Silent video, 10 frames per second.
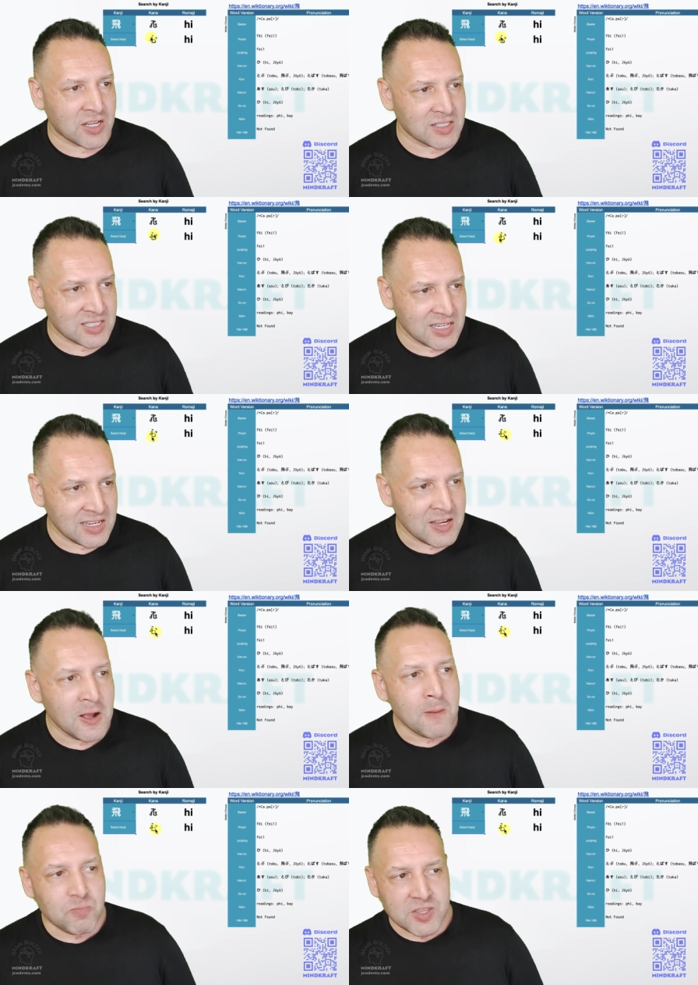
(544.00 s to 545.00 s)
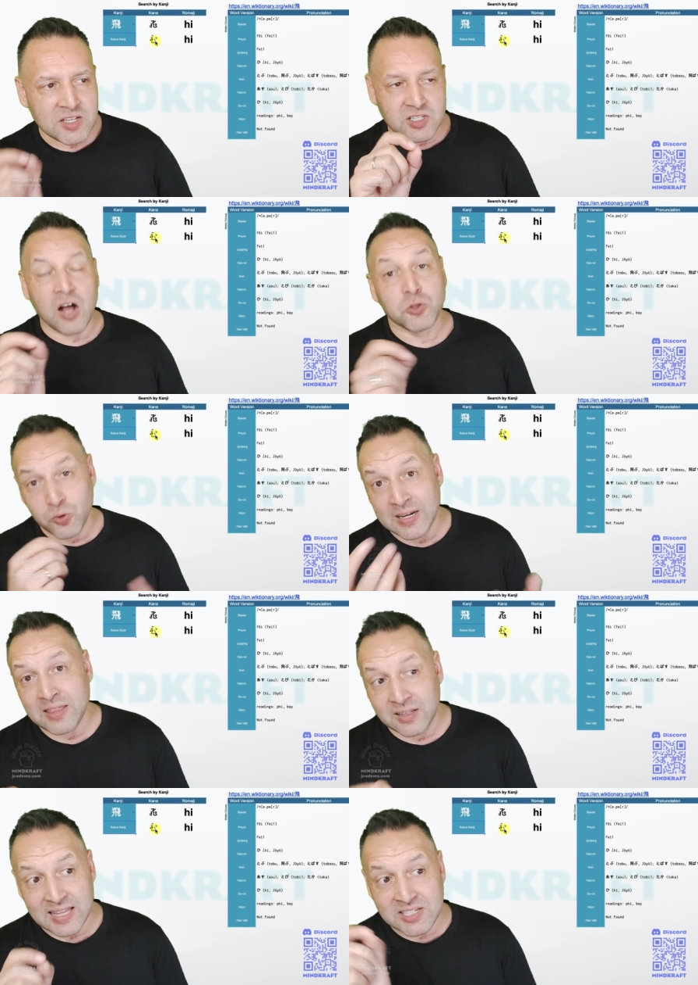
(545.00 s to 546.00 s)
can see this. I'll do
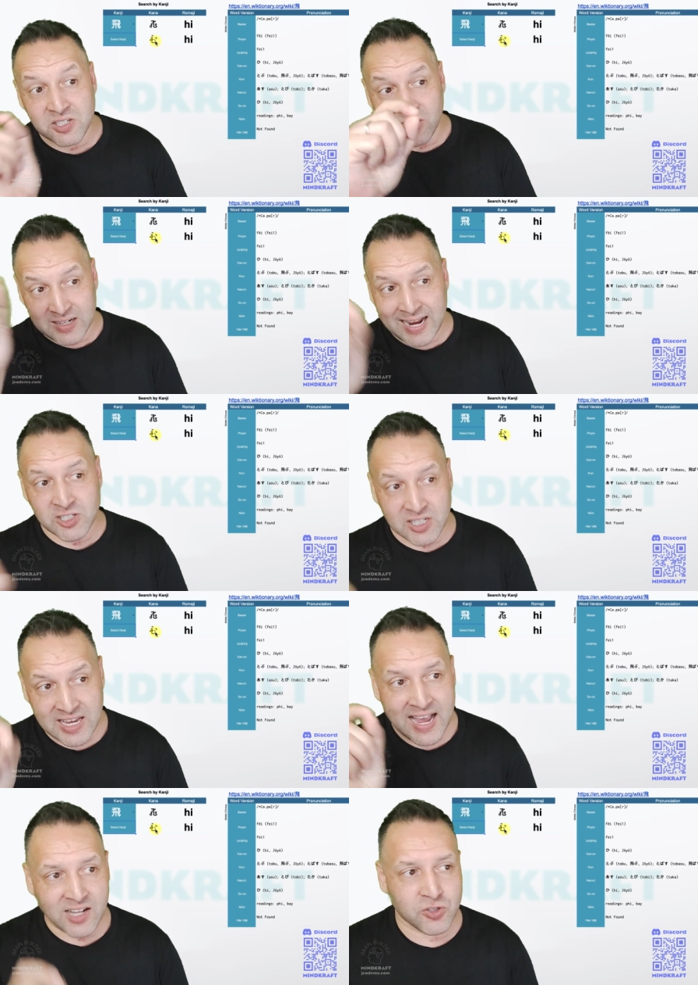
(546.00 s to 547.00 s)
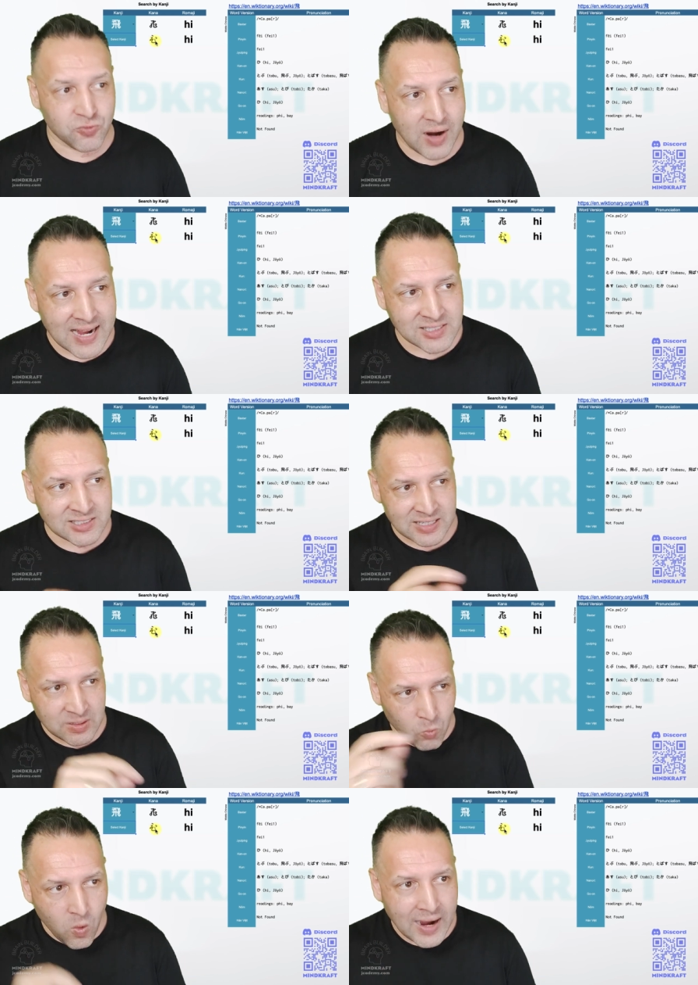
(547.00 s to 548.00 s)
another lesson on actually how to write it
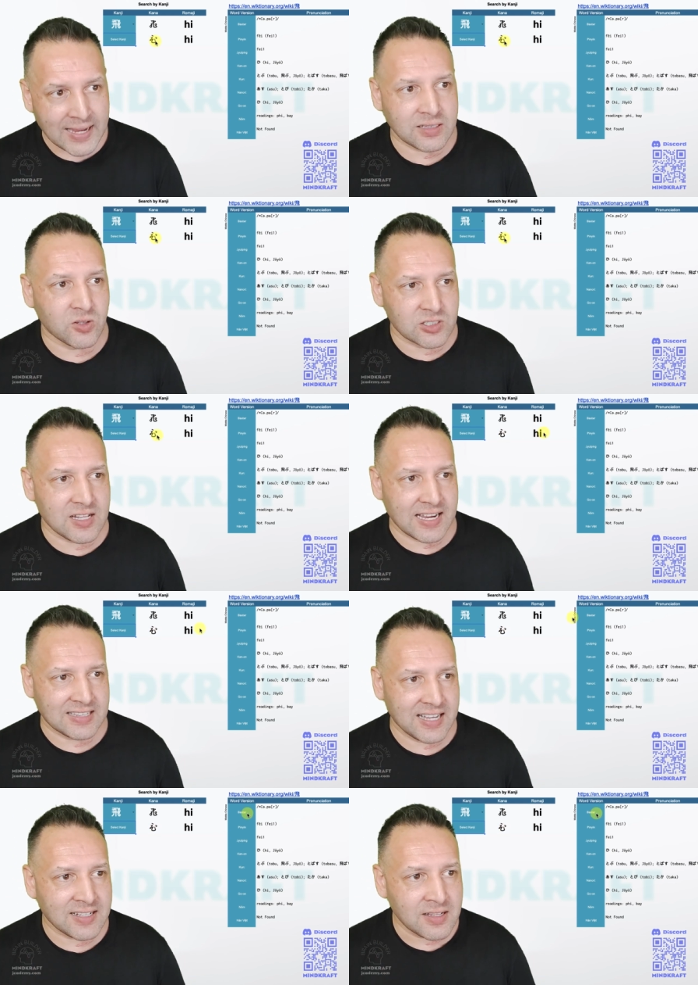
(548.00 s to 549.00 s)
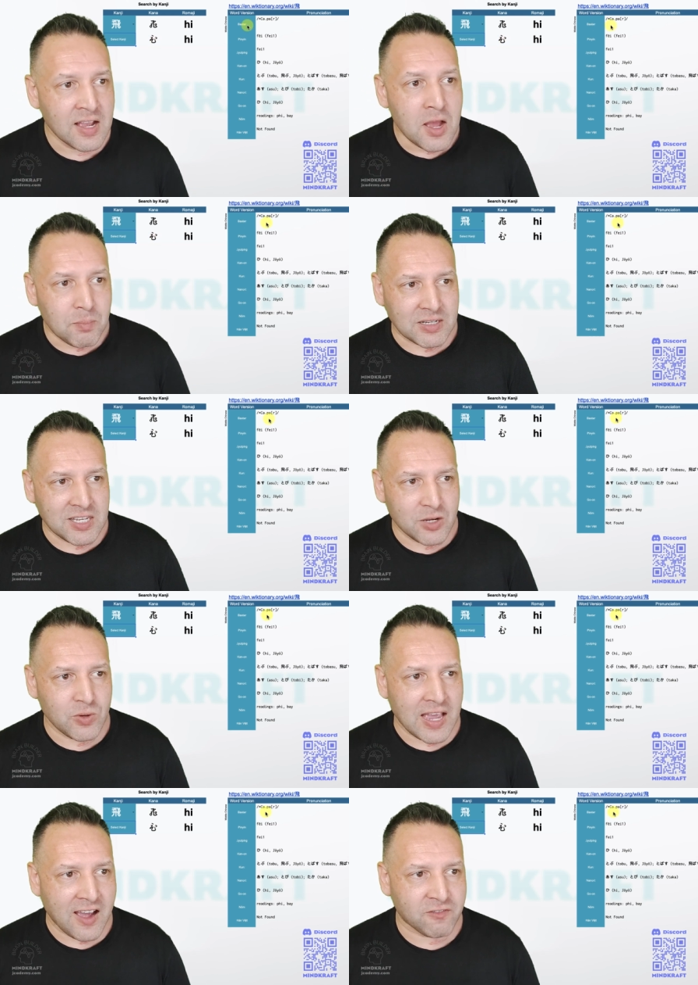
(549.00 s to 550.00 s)
and why it looks like that. But here
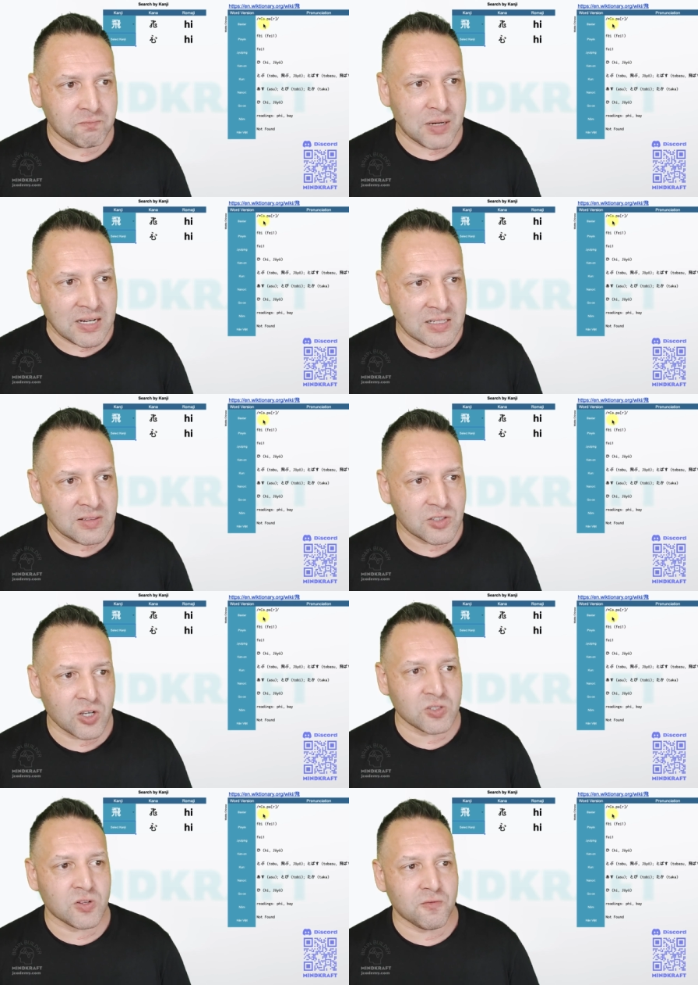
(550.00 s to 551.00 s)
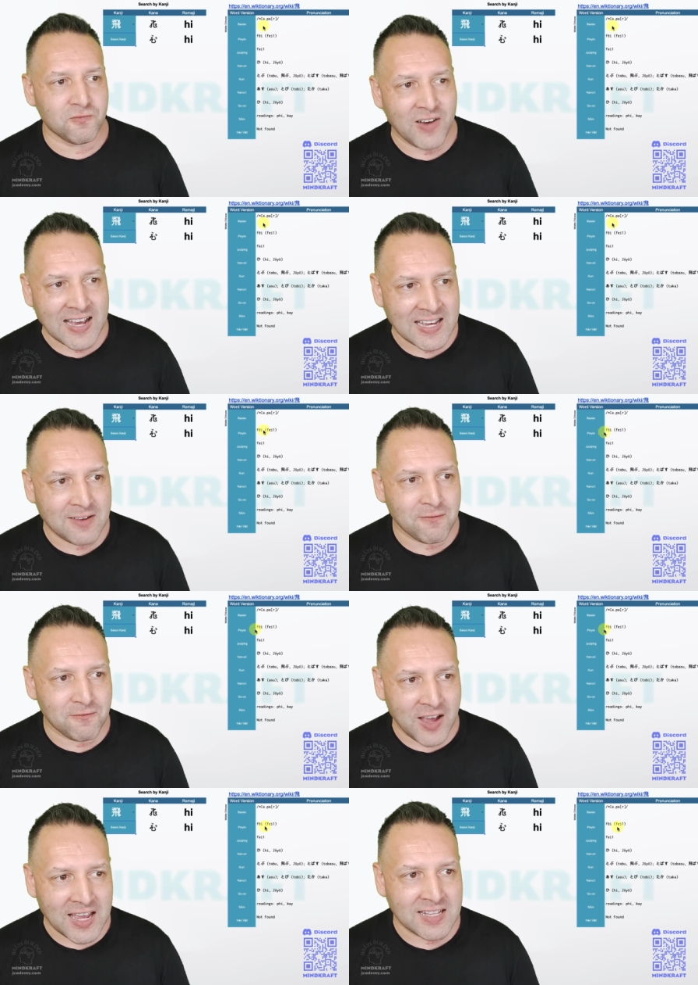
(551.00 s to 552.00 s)
we have per turns to fei,
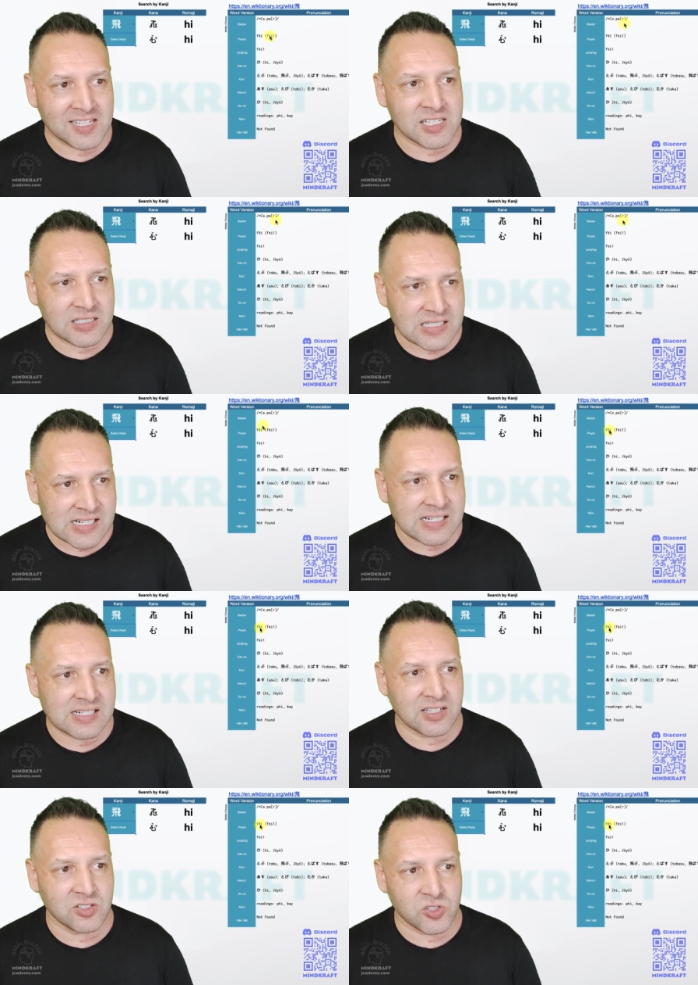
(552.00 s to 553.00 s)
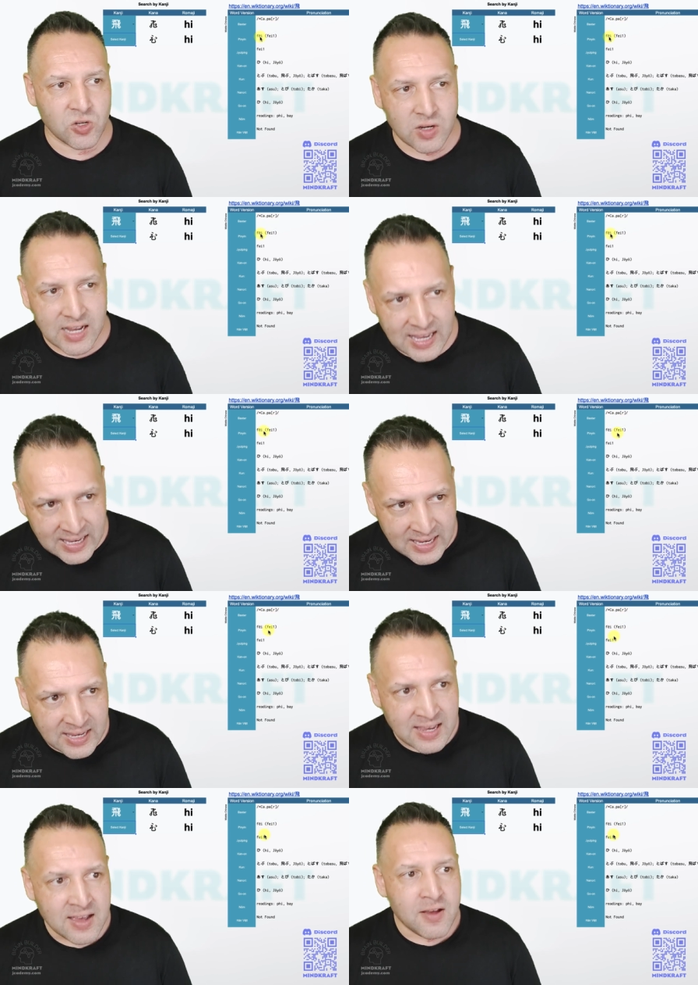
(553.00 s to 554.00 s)
fei, this er turns to a,